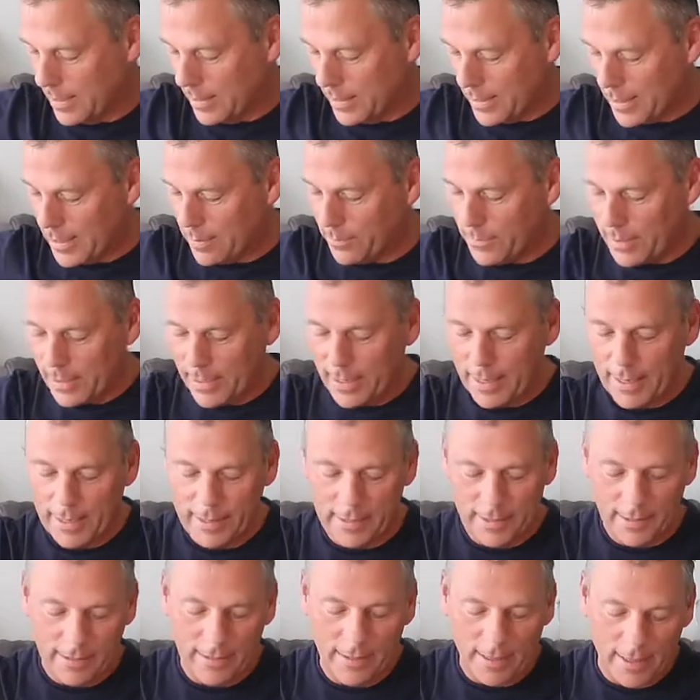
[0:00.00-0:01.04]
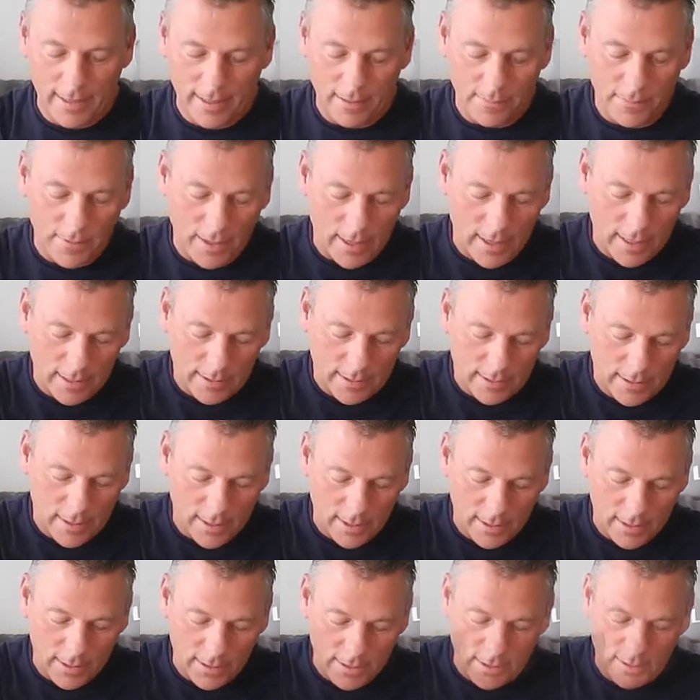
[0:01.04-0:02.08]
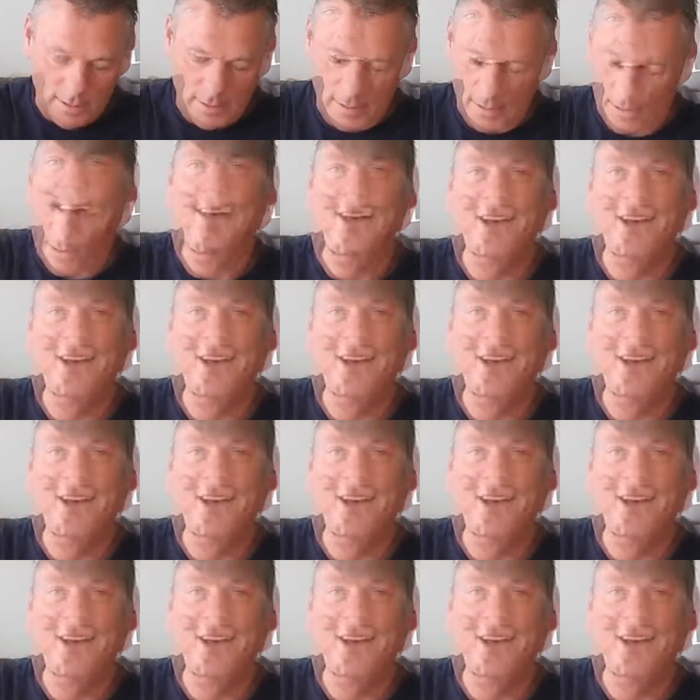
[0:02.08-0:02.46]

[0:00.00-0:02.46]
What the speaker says: got my handy dandy box cutter.